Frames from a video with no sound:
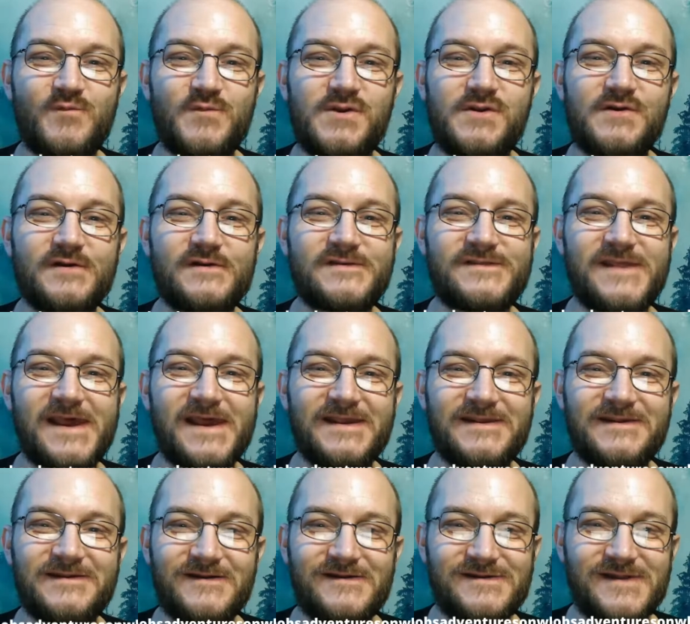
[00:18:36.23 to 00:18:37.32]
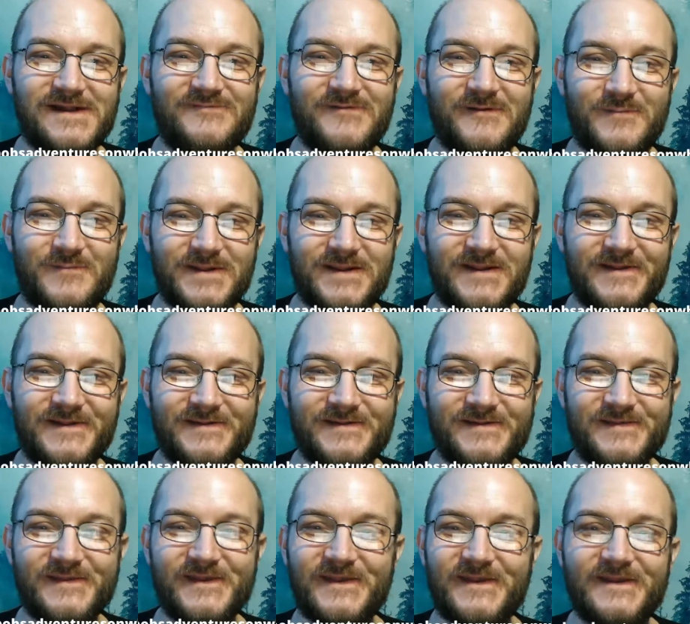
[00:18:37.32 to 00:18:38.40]
You're stacking yourself up
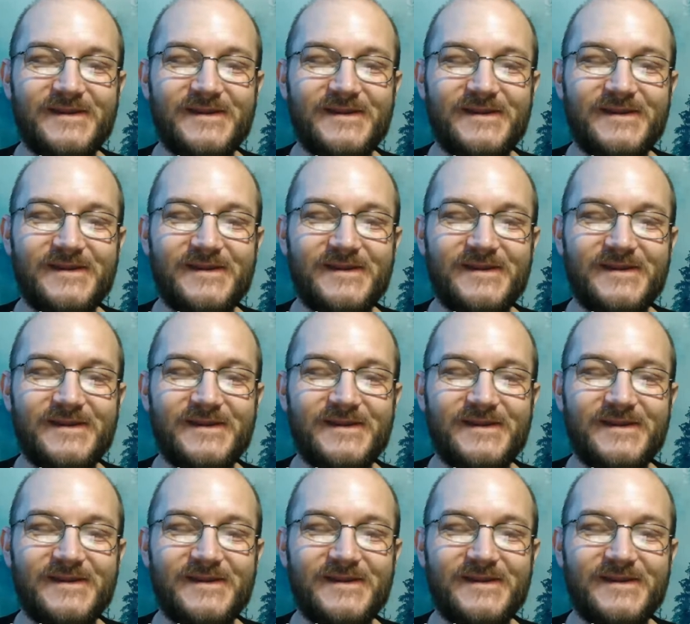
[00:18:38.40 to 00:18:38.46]
against